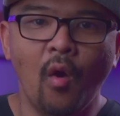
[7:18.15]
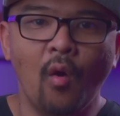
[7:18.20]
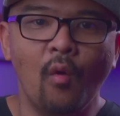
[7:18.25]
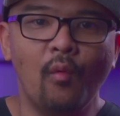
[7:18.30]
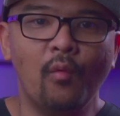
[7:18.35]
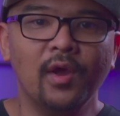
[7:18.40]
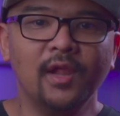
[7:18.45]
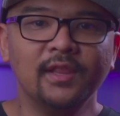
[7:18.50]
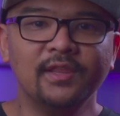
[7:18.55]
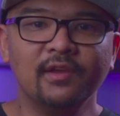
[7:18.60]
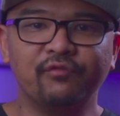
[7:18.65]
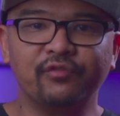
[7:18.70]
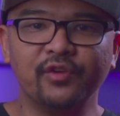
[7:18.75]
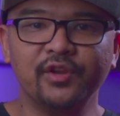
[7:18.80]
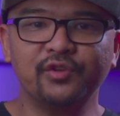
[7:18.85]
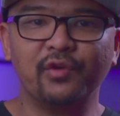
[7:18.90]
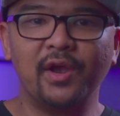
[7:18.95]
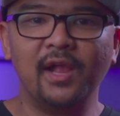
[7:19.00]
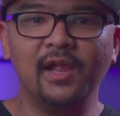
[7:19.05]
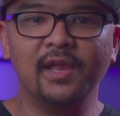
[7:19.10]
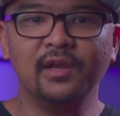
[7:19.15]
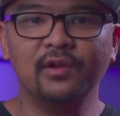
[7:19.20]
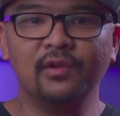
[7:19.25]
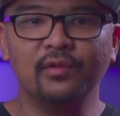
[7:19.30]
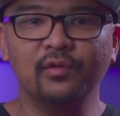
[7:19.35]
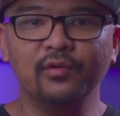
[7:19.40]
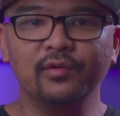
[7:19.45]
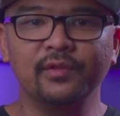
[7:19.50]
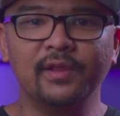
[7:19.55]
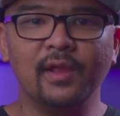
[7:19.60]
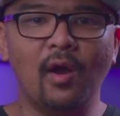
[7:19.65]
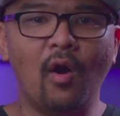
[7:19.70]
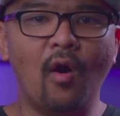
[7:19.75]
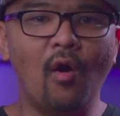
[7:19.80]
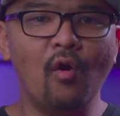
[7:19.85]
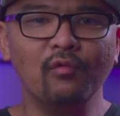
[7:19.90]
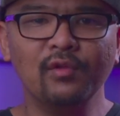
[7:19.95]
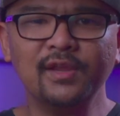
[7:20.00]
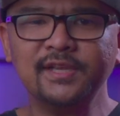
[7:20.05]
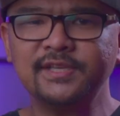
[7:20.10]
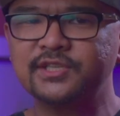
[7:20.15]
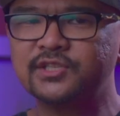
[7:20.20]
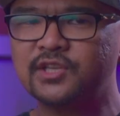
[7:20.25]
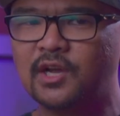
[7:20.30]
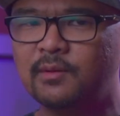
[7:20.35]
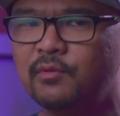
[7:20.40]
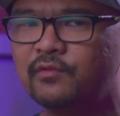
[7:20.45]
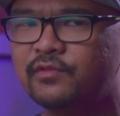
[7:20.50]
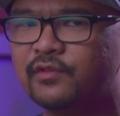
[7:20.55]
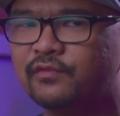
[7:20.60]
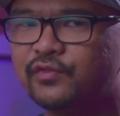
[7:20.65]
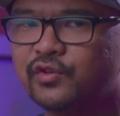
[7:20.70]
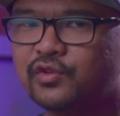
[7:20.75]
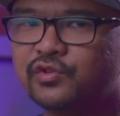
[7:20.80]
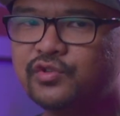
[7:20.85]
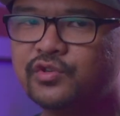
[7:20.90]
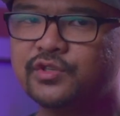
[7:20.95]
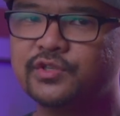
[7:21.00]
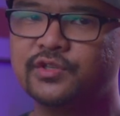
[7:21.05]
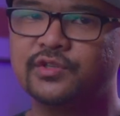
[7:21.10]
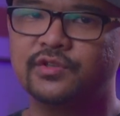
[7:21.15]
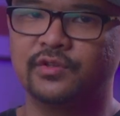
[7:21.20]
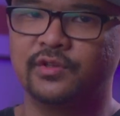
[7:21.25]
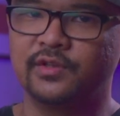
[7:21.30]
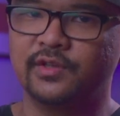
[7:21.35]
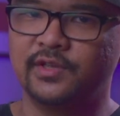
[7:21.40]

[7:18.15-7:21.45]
Will the free trial include only some of the features?